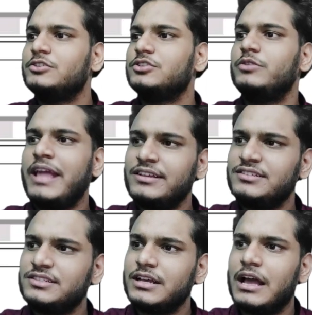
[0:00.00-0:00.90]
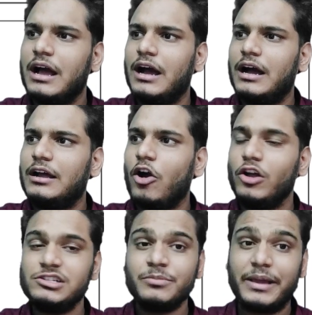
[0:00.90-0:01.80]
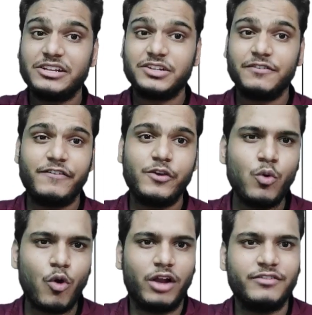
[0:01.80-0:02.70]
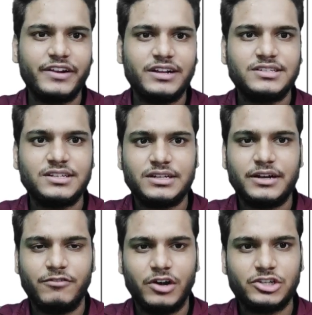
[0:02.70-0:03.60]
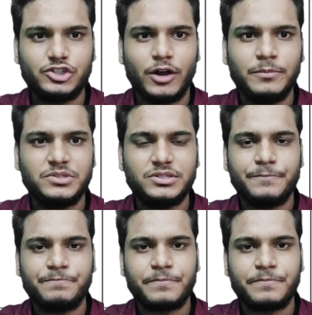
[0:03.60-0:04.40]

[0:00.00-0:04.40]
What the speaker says: So next, also mention few conferences and workshops.